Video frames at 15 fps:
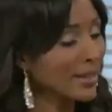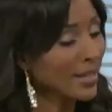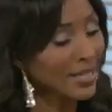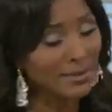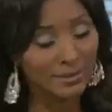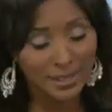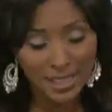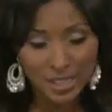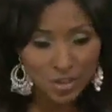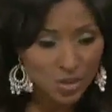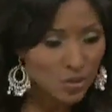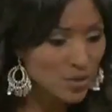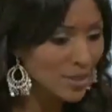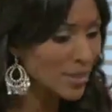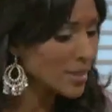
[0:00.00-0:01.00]
Can kids
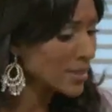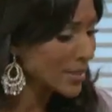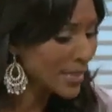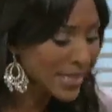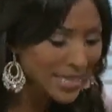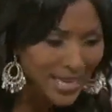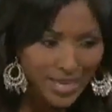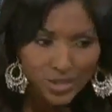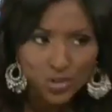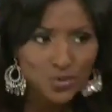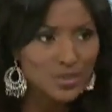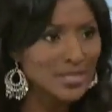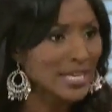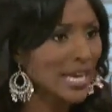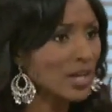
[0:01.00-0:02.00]
use this?
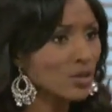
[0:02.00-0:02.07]
Teenagers, the